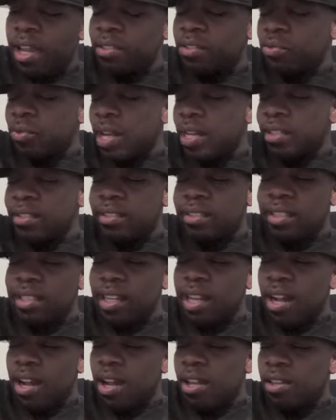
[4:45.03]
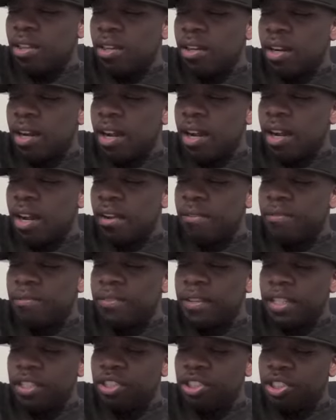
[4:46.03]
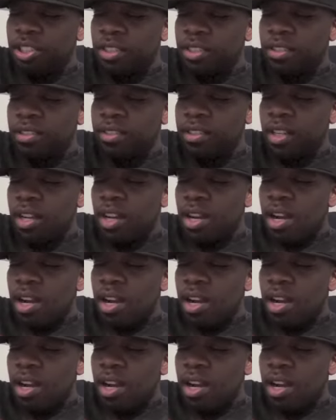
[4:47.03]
as well as the other uh, features.